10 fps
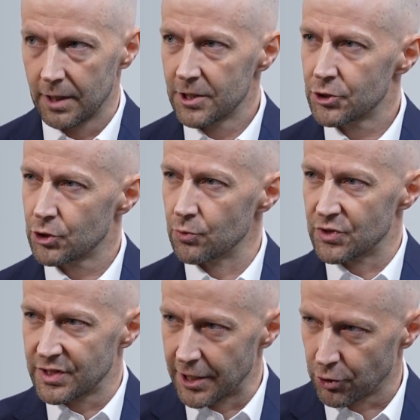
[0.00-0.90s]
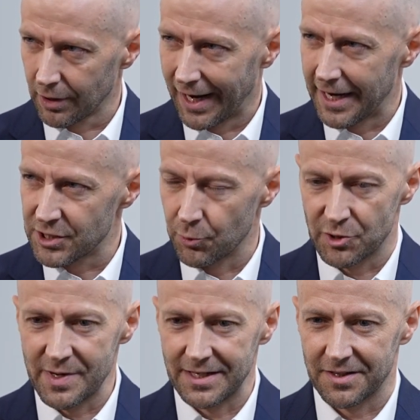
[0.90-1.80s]
it's too centralized, which
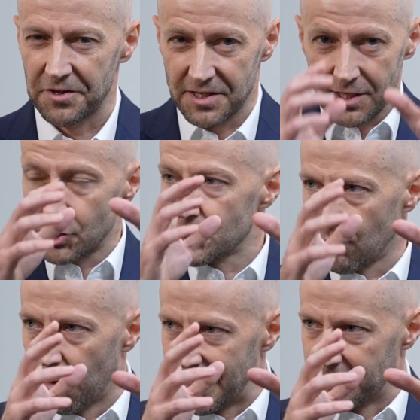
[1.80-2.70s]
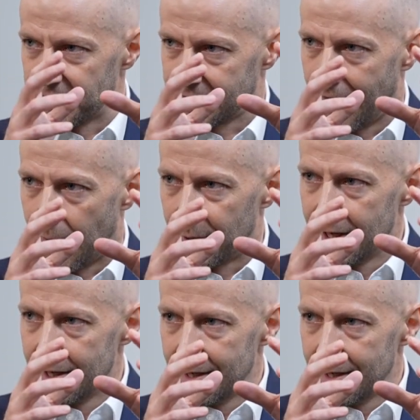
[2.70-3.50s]
means that the decisions are all made at the top